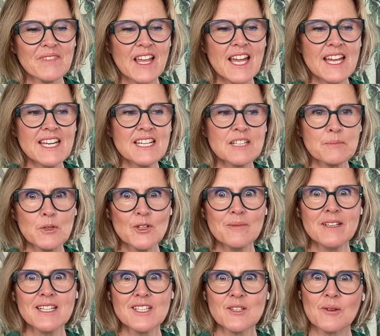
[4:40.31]
And it put
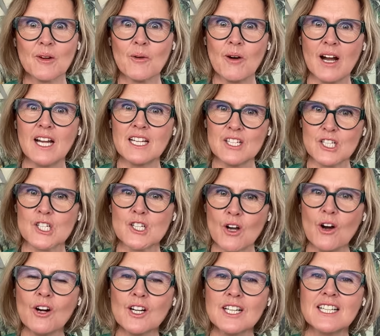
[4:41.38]
me into quite a
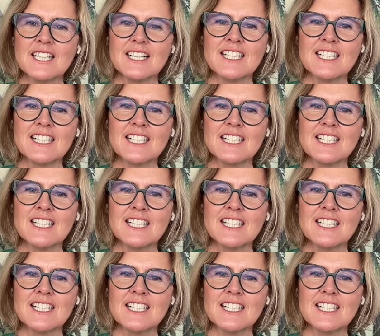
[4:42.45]
shock.